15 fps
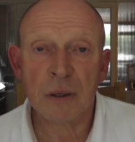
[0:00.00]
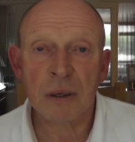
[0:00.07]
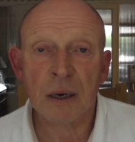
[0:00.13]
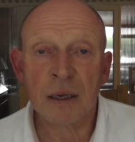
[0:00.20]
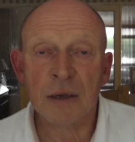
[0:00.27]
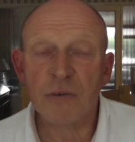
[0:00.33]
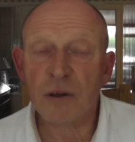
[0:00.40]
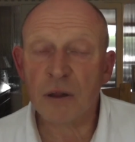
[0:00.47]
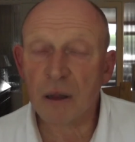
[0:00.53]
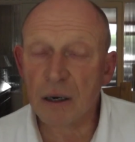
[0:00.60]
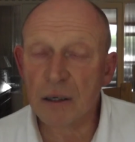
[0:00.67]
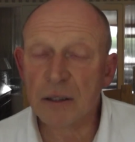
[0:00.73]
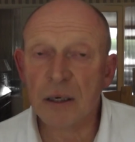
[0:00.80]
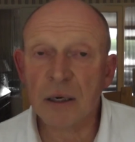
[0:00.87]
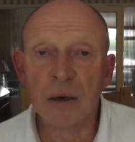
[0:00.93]
And if you'd like
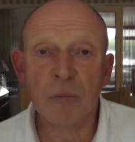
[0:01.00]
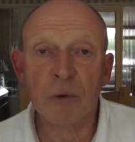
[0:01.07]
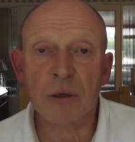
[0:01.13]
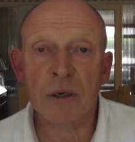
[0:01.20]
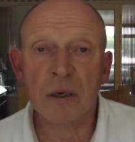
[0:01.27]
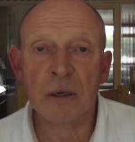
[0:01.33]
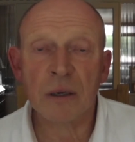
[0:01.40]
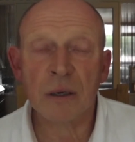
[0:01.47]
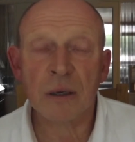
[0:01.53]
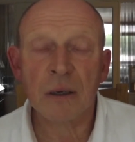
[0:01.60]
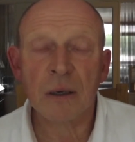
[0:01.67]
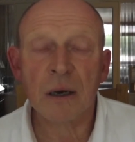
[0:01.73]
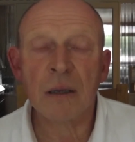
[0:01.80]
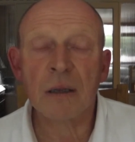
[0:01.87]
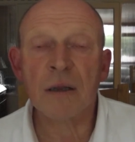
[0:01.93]
to come on it,
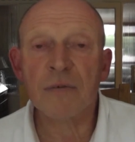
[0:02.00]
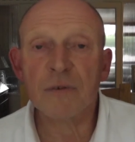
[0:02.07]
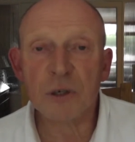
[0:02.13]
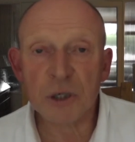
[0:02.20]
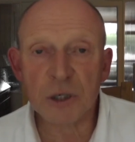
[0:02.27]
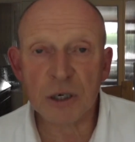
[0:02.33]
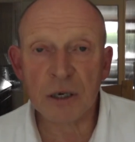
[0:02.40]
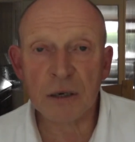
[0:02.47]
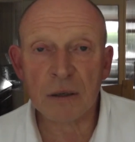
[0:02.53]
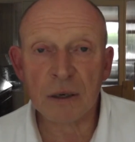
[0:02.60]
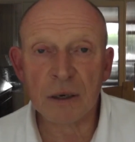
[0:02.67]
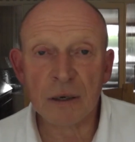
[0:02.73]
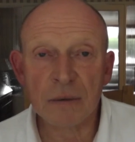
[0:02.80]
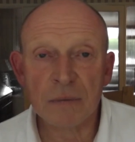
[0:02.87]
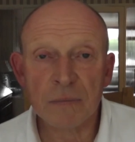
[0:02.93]
I'd love to see you
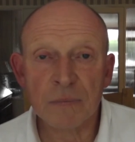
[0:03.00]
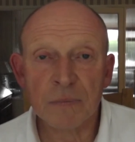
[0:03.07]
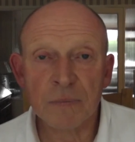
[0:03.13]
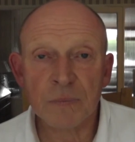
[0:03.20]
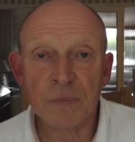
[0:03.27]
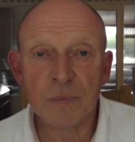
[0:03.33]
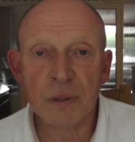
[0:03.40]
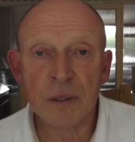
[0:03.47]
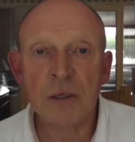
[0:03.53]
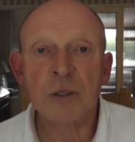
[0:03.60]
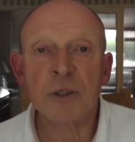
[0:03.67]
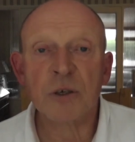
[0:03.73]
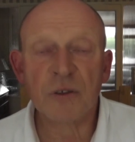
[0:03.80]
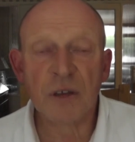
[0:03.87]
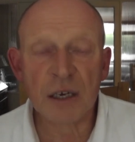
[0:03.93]
there.
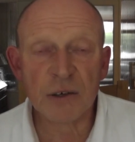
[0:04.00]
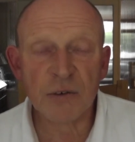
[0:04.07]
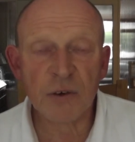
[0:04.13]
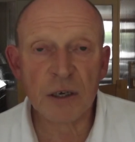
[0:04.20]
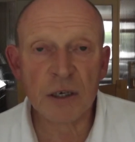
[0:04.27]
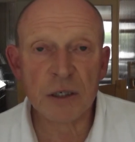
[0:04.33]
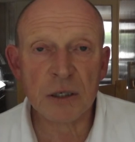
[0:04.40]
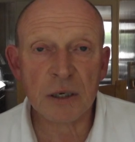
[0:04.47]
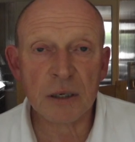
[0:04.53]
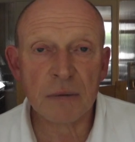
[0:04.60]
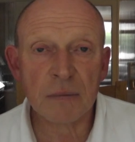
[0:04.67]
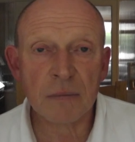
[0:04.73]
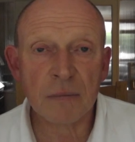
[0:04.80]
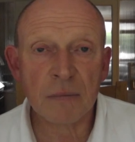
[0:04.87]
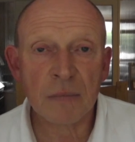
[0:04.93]
So thanks for listening.
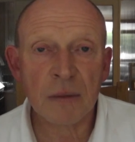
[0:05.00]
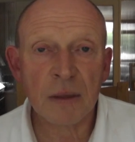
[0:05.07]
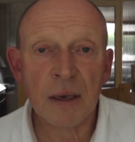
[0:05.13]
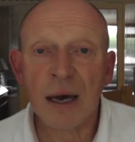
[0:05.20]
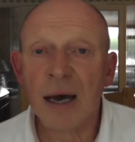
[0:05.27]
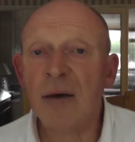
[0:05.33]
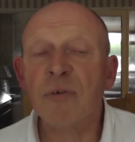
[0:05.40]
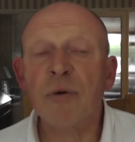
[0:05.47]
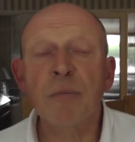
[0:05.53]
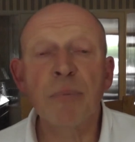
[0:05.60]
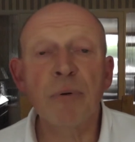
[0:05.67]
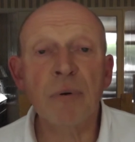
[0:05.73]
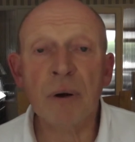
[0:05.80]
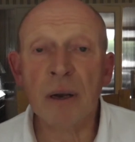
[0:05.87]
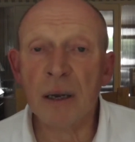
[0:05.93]
Have a
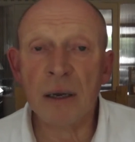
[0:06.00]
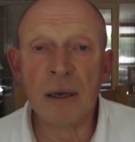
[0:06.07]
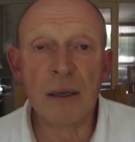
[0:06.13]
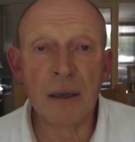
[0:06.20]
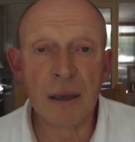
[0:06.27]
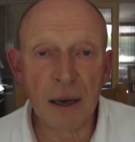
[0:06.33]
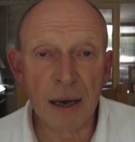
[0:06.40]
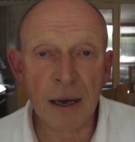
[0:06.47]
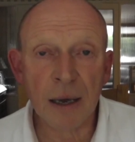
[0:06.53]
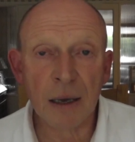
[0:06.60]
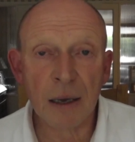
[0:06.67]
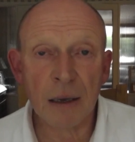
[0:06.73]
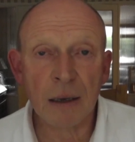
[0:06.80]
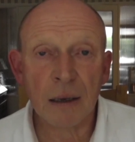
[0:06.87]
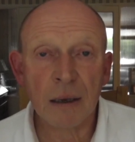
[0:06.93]
brilliant day,
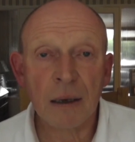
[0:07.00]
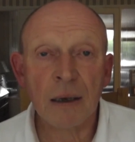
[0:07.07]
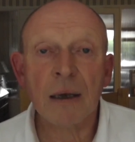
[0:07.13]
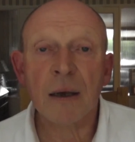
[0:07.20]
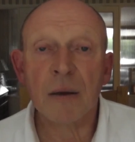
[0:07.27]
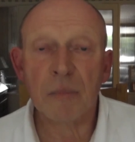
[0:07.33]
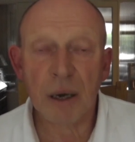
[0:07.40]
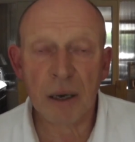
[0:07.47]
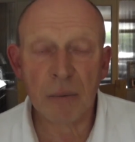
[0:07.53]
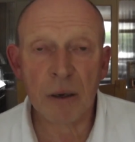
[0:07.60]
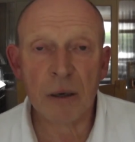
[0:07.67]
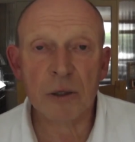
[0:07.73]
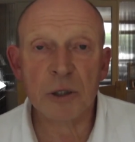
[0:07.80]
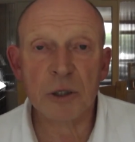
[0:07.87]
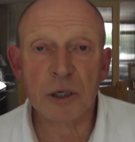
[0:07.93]
and maybe
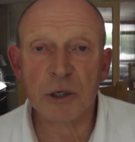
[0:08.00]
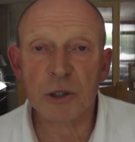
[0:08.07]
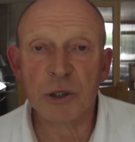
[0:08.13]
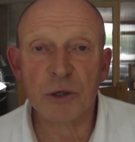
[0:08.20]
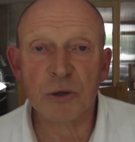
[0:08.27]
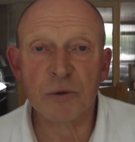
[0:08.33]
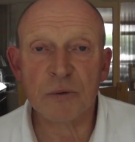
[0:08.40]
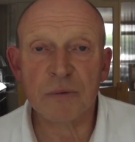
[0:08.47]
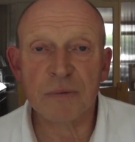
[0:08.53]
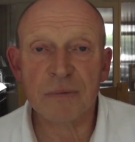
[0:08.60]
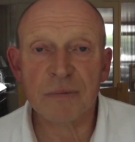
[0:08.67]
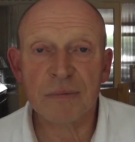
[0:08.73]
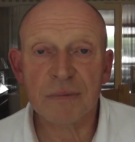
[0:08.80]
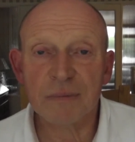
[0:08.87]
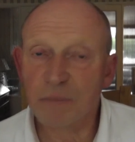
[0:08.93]
I'll see you soon.
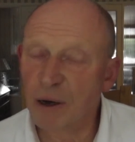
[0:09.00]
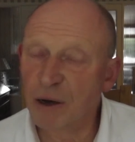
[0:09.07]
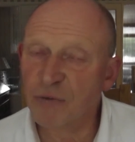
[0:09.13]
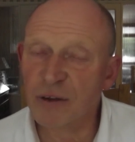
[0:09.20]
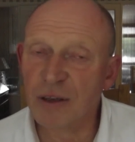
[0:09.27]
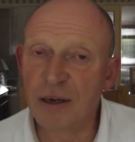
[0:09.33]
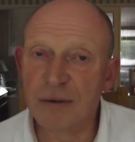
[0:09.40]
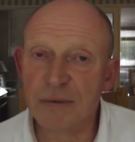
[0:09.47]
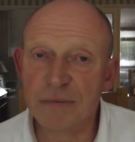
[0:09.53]
Bye for now.